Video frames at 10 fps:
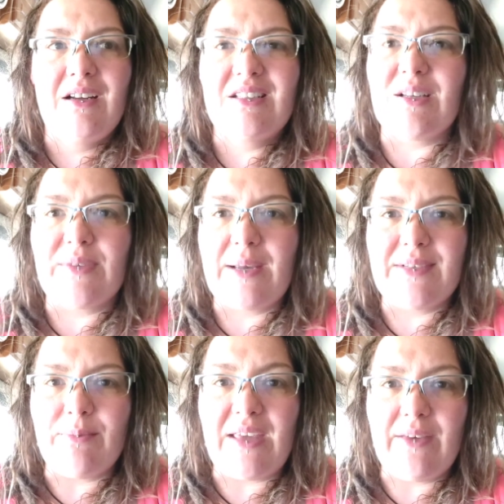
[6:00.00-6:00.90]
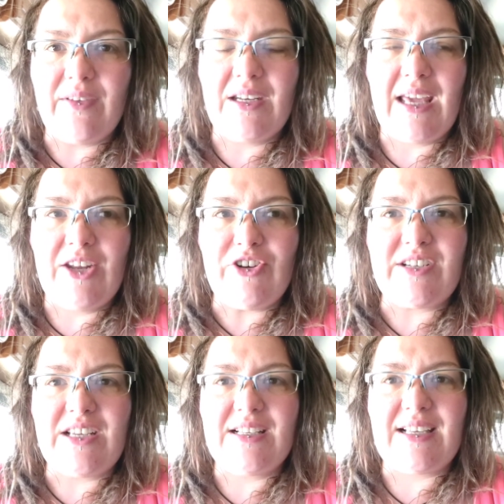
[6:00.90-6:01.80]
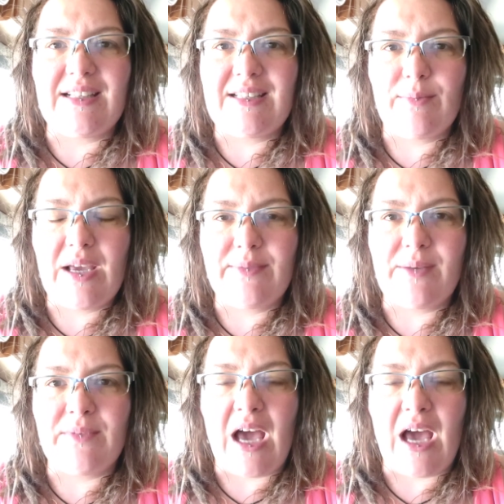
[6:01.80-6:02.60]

sometimes i'm given energies and sometimes i'm